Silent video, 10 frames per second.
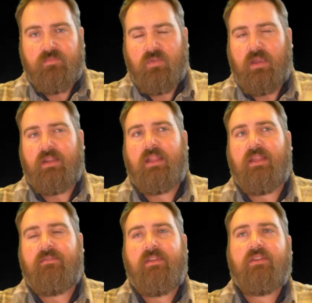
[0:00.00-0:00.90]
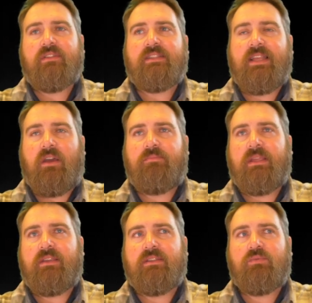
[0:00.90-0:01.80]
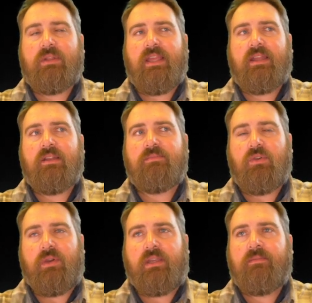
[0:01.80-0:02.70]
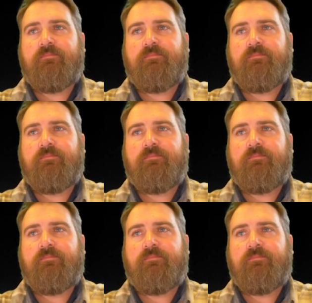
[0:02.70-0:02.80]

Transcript: And they figured this out because what they ended up doing